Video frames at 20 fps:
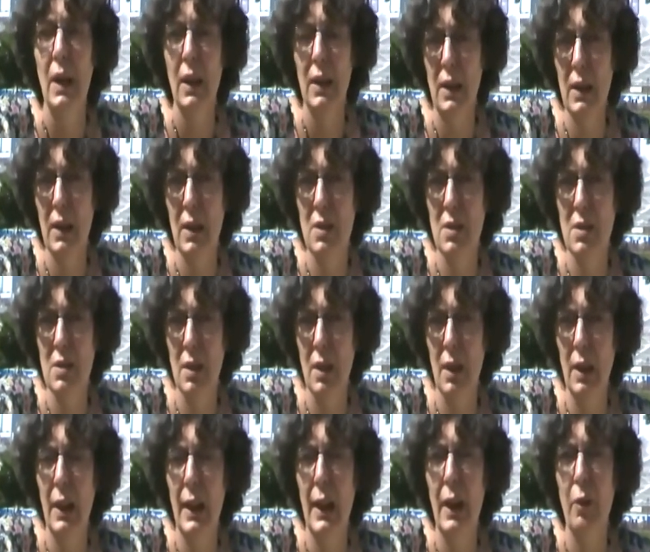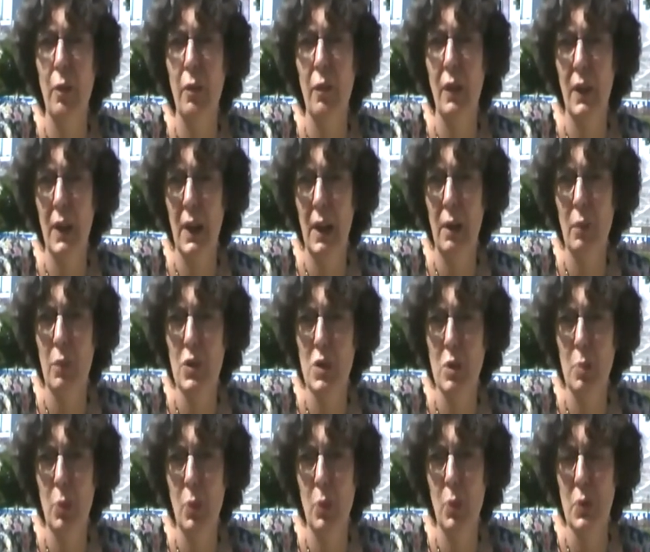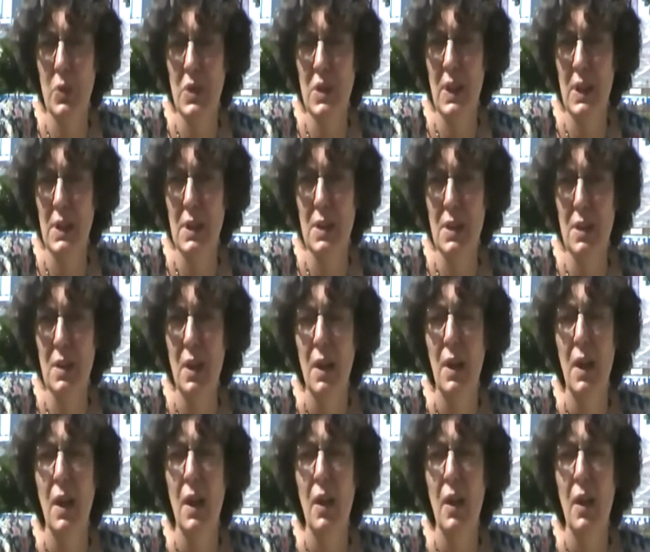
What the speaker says: and Keith Sinclair of the Carer Support Centre.